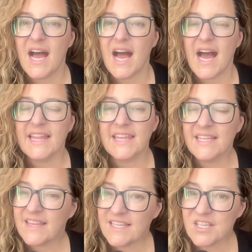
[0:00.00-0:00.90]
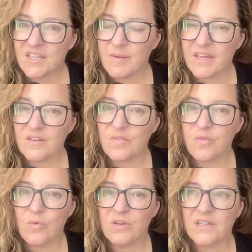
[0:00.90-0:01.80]
I think that is gonna be it
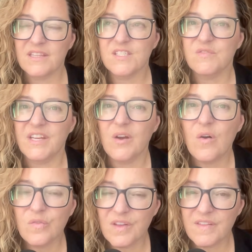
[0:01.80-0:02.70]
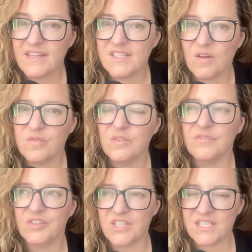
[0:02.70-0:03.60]
for this video. Hopefully, that is helpful if
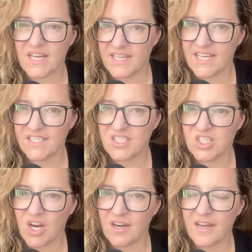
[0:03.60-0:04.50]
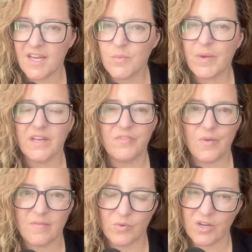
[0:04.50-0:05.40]
you're just kinda getting started, but if you
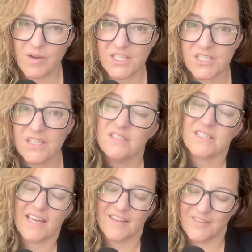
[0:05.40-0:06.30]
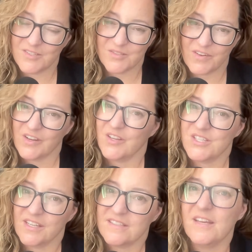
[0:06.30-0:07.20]
have more questions, and there's a very good chance that